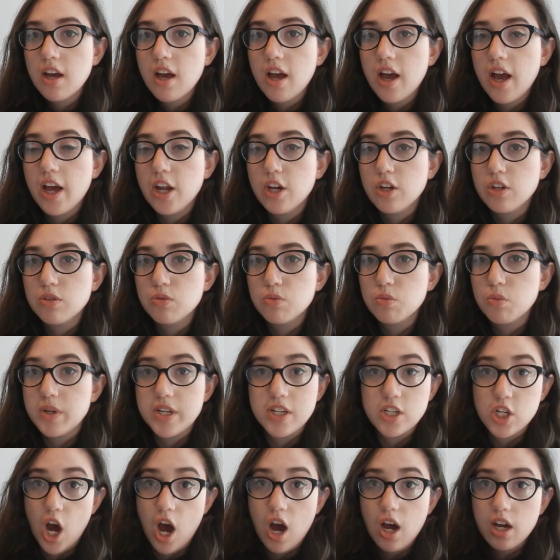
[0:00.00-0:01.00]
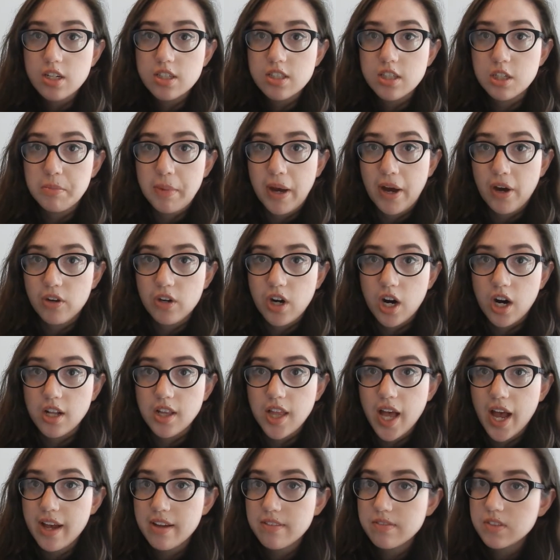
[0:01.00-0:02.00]
and we talked about our
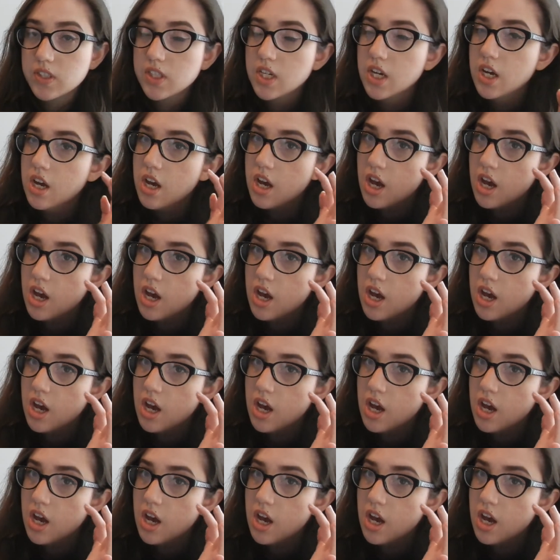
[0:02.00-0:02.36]
lives.